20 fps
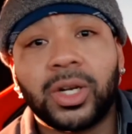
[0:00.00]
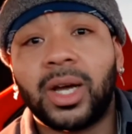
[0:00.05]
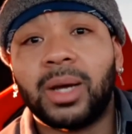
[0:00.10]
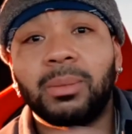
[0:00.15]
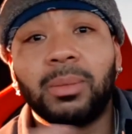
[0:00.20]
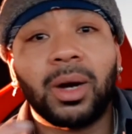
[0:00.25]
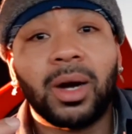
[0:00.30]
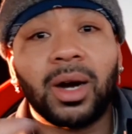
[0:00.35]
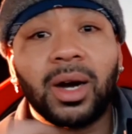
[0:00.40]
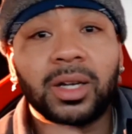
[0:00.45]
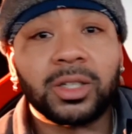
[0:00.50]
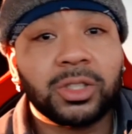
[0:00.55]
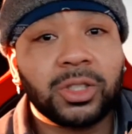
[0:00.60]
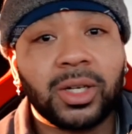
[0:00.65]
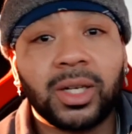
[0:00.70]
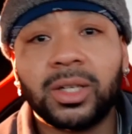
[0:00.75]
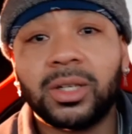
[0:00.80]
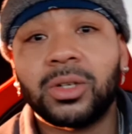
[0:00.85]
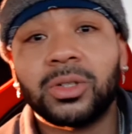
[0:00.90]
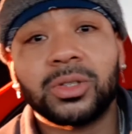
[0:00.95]
mod? Should
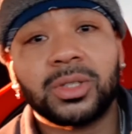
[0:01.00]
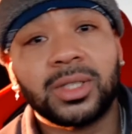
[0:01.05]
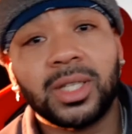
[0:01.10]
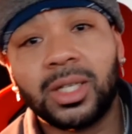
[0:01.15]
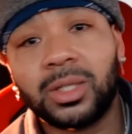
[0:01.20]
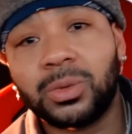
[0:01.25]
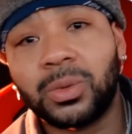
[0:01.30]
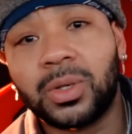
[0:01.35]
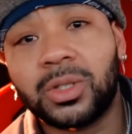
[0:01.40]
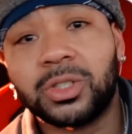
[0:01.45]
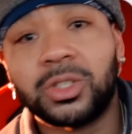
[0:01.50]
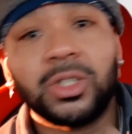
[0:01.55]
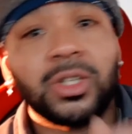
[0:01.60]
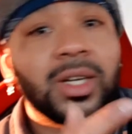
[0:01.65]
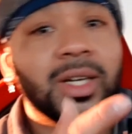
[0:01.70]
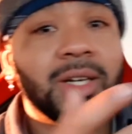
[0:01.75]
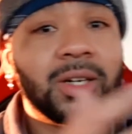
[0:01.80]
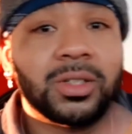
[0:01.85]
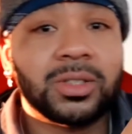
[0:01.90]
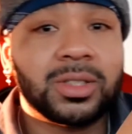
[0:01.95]
I go stage 1? Should I
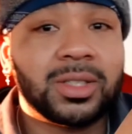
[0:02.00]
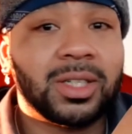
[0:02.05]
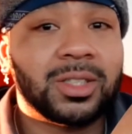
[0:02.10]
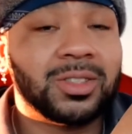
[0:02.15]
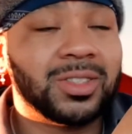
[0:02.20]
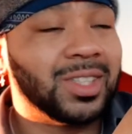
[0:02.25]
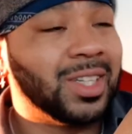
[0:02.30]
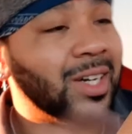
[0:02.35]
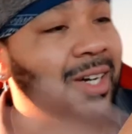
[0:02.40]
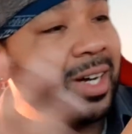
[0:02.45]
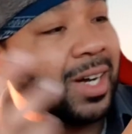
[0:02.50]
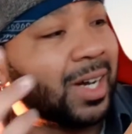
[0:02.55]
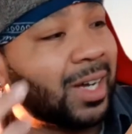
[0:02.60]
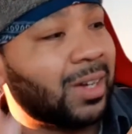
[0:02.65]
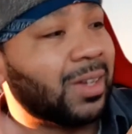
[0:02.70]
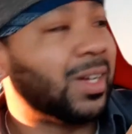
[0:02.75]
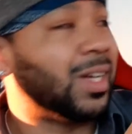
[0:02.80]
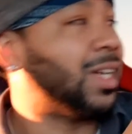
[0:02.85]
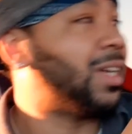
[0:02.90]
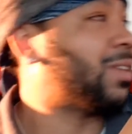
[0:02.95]
go stage? No,
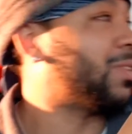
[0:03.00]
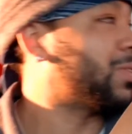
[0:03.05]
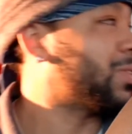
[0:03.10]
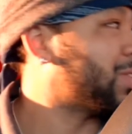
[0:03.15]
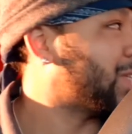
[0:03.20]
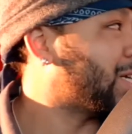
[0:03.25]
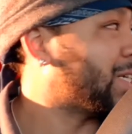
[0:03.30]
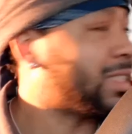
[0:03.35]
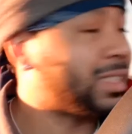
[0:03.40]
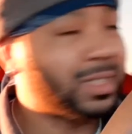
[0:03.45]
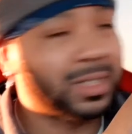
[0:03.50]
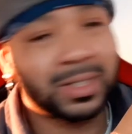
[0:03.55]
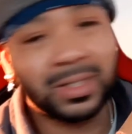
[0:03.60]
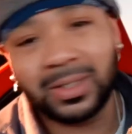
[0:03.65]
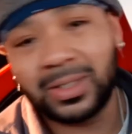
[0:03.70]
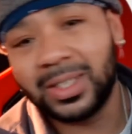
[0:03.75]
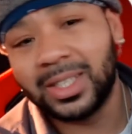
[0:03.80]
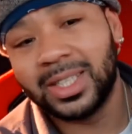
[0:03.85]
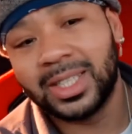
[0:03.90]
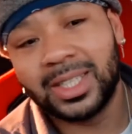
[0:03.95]
I don't think so.
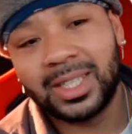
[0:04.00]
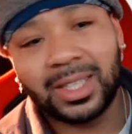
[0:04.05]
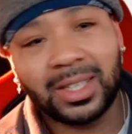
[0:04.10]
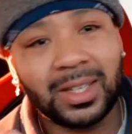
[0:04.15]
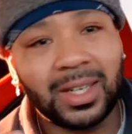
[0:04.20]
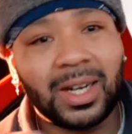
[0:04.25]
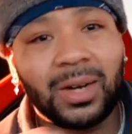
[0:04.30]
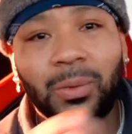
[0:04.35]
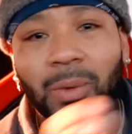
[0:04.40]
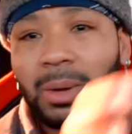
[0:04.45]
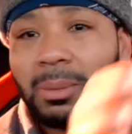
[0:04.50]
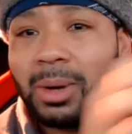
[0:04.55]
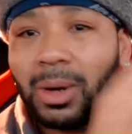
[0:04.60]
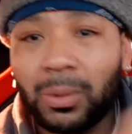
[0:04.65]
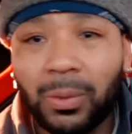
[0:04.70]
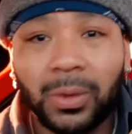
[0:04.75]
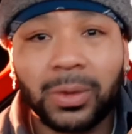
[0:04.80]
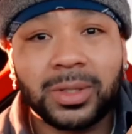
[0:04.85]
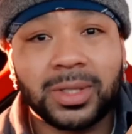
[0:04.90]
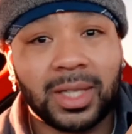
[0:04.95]
I want my
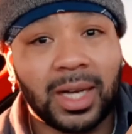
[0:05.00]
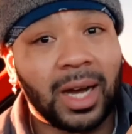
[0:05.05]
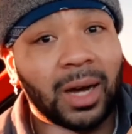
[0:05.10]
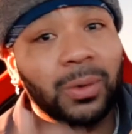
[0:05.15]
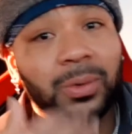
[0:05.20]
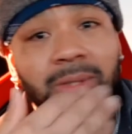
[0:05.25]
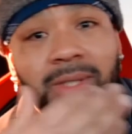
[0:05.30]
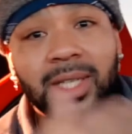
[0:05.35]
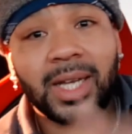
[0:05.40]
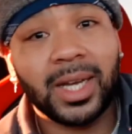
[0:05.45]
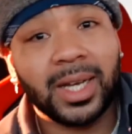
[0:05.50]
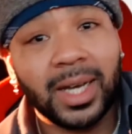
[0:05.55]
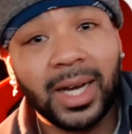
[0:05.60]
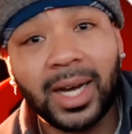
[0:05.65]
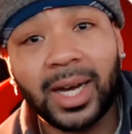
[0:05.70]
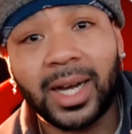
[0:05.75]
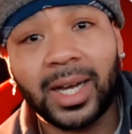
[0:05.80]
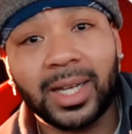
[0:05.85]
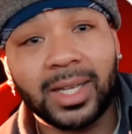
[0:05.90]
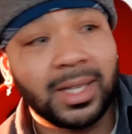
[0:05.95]
warranty. I was that
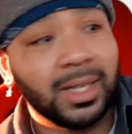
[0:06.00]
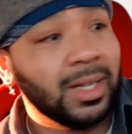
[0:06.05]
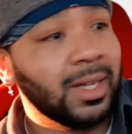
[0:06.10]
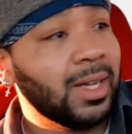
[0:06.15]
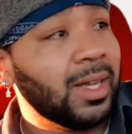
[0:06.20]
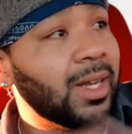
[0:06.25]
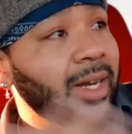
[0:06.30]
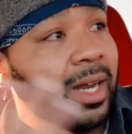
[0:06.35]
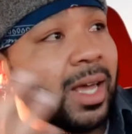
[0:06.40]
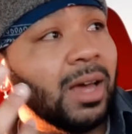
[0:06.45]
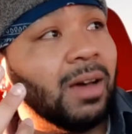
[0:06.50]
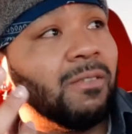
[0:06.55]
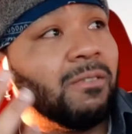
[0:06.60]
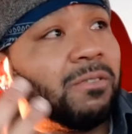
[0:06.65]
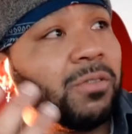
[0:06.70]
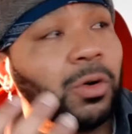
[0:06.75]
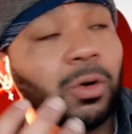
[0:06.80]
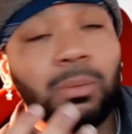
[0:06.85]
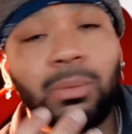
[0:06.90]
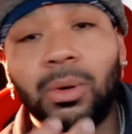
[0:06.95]
guy. Now I'm
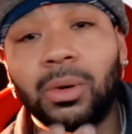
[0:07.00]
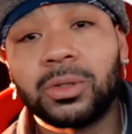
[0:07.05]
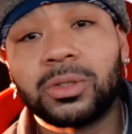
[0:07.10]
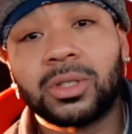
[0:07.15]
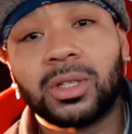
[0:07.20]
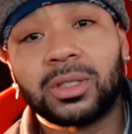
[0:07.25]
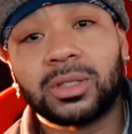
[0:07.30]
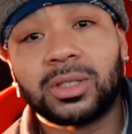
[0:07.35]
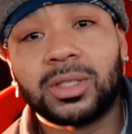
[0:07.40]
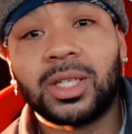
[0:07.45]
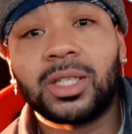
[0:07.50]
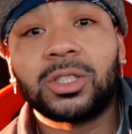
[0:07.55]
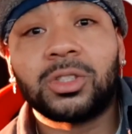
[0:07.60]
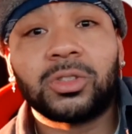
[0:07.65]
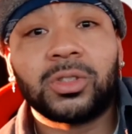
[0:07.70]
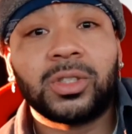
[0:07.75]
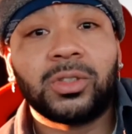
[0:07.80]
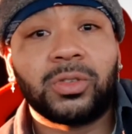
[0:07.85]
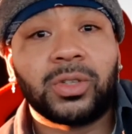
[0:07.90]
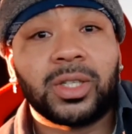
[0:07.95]
full bolt on stage
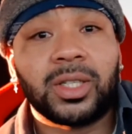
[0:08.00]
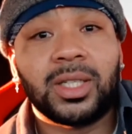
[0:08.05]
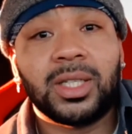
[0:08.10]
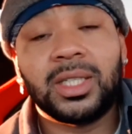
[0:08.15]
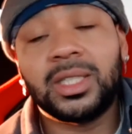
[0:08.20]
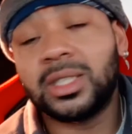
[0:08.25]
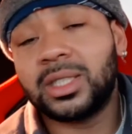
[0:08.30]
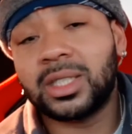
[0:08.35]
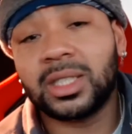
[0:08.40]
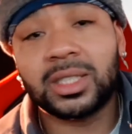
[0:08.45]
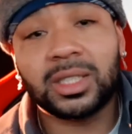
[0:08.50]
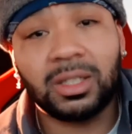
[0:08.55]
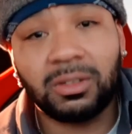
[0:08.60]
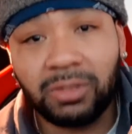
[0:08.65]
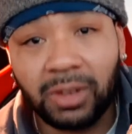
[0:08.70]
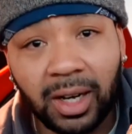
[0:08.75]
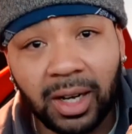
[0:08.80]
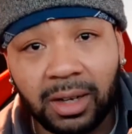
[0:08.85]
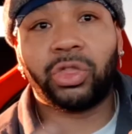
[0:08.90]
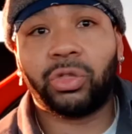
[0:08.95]
3 running
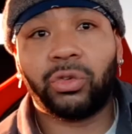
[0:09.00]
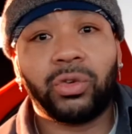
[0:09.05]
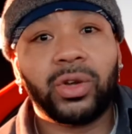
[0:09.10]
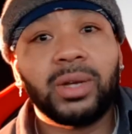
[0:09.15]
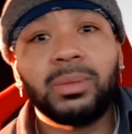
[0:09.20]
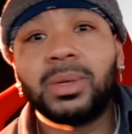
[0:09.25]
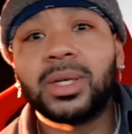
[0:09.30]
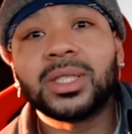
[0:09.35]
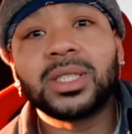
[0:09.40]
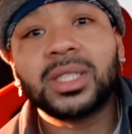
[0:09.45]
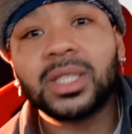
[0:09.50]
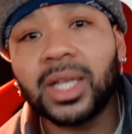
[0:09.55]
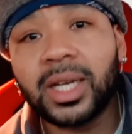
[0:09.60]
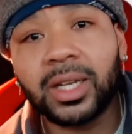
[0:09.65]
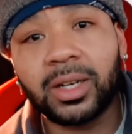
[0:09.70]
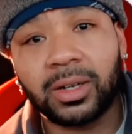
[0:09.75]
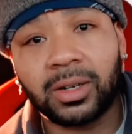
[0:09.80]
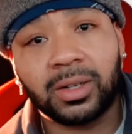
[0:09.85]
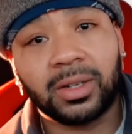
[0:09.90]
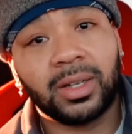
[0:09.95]
E65 3 months
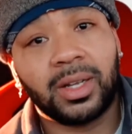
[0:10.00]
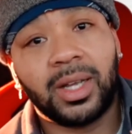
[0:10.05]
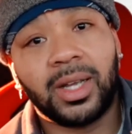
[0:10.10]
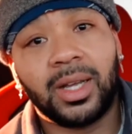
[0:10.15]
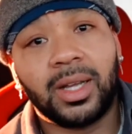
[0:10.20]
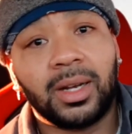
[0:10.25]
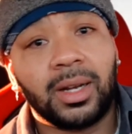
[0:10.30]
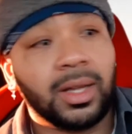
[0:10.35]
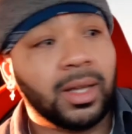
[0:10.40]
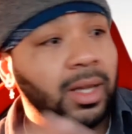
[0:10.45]
later, and